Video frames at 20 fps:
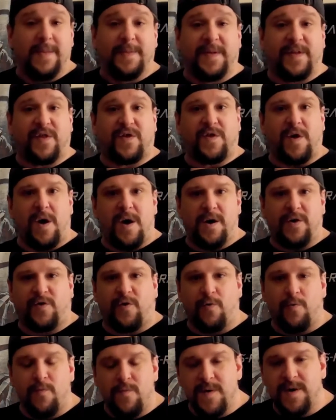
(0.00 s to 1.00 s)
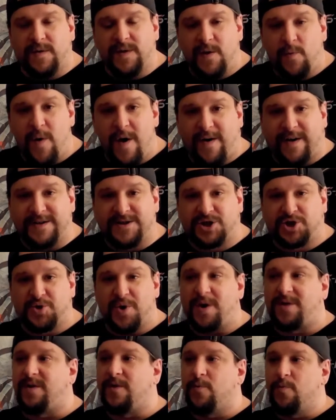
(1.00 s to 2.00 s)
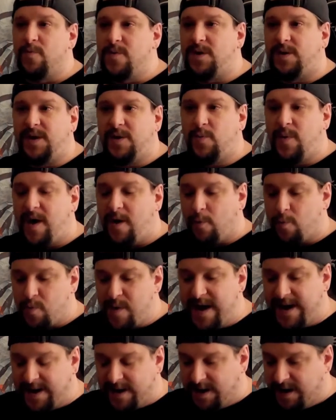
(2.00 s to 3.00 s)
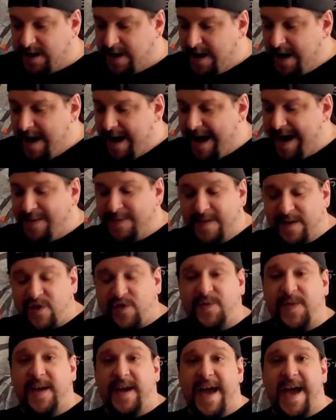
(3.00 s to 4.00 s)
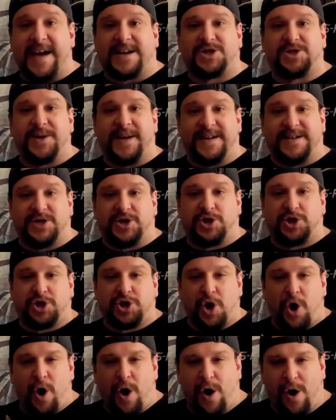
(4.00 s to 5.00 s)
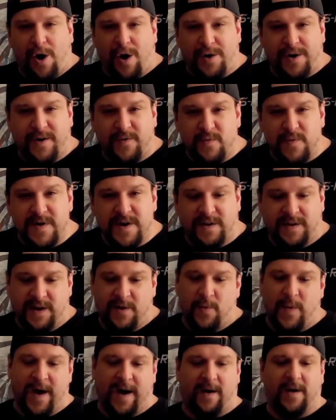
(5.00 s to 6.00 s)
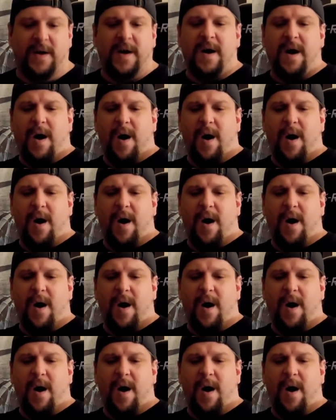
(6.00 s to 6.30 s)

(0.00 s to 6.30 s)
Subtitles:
the songs are really well constructed, really well written, and this thing actually charted really well.